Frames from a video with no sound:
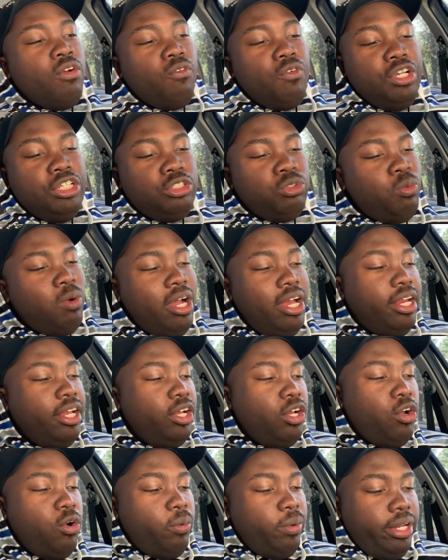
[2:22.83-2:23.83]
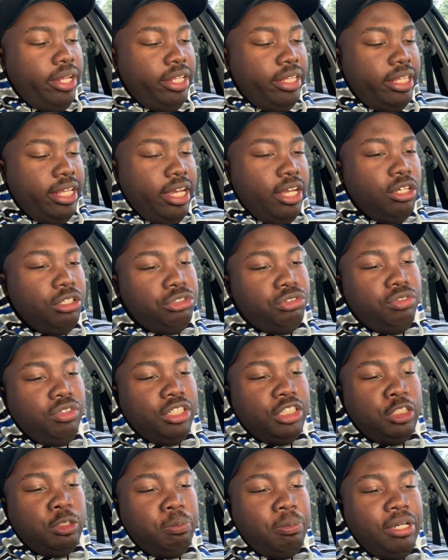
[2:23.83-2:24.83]
Reason why I didn't go with anything else
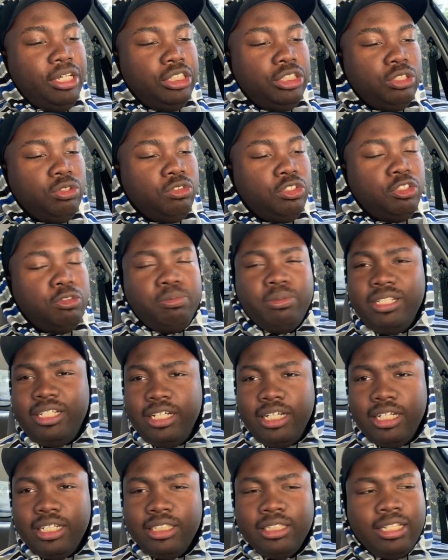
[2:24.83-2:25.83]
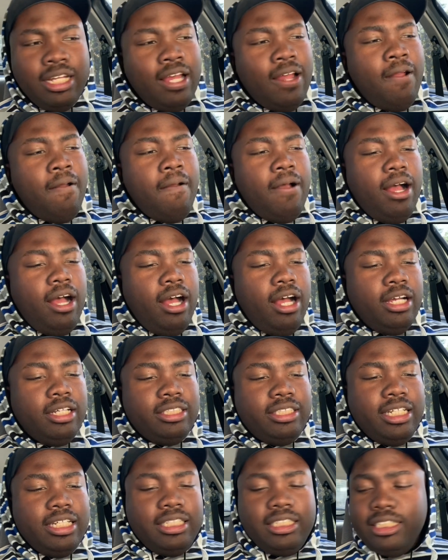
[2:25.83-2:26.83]
really special was because
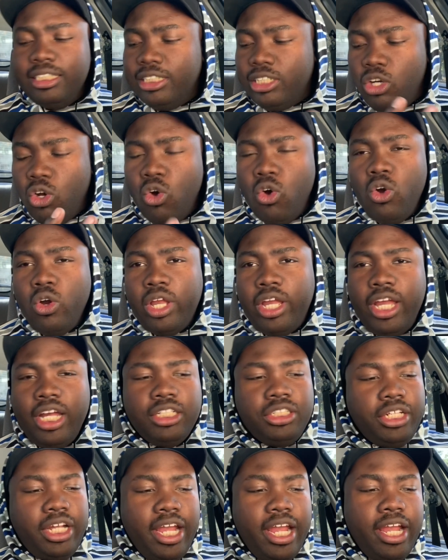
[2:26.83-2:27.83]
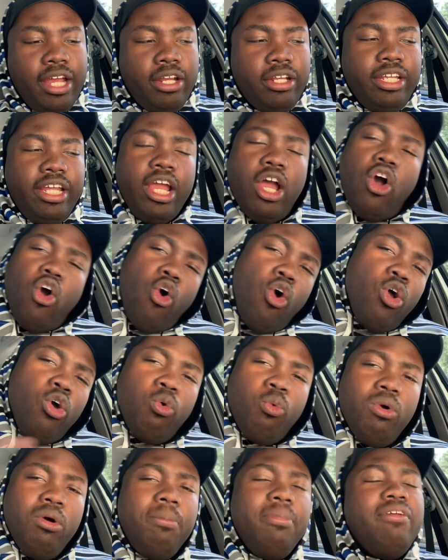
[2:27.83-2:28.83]
this is an oil catch can. Yeah, oil
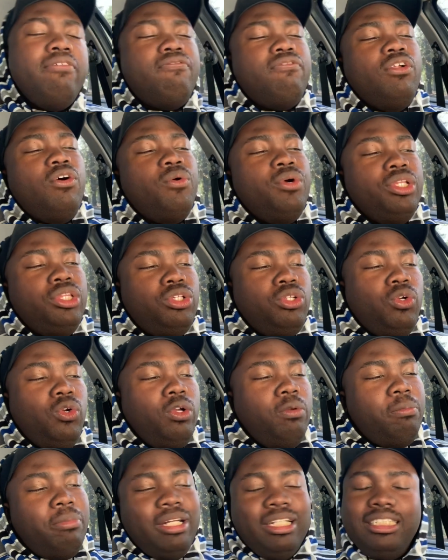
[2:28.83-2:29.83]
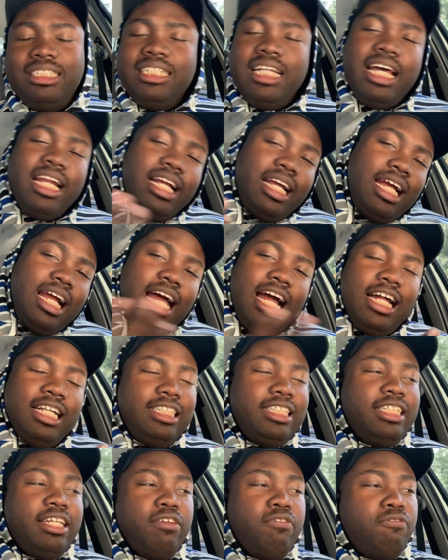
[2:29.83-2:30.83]
will be flowing through it, but it's not a
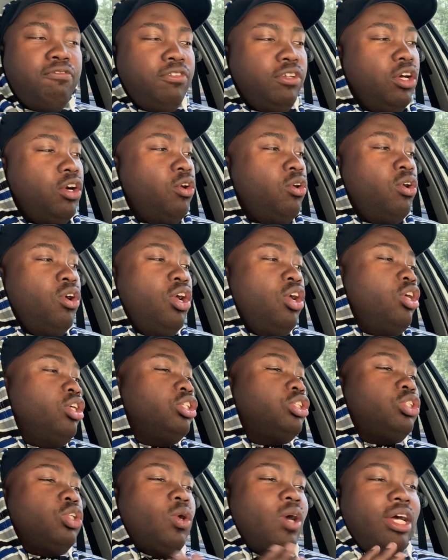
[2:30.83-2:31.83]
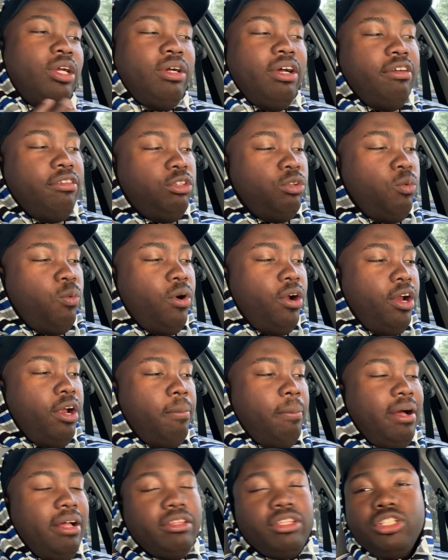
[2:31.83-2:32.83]
constant flow, so I don't have to worry
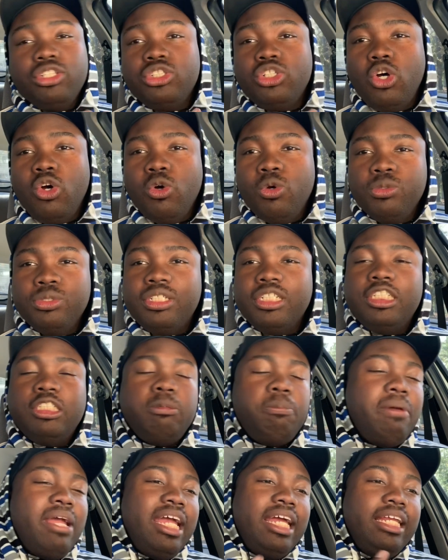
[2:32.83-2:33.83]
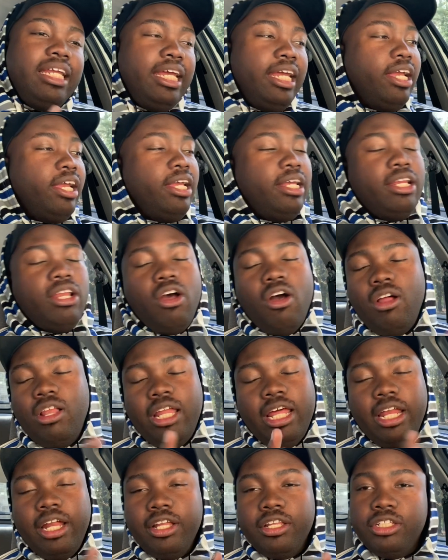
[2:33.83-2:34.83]
about this hose expanding and all
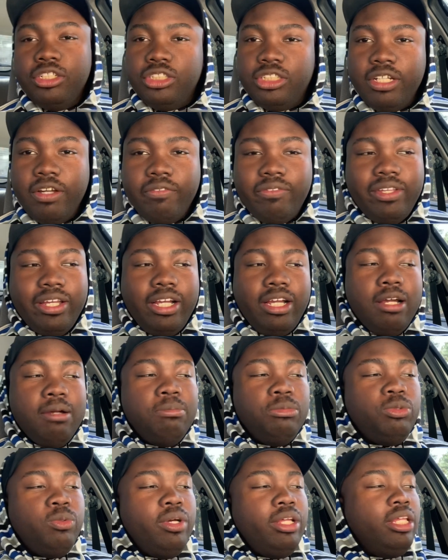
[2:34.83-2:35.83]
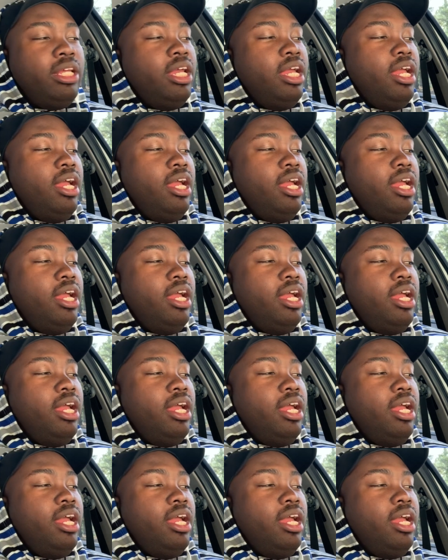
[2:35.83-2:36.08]
that other stuff that comes with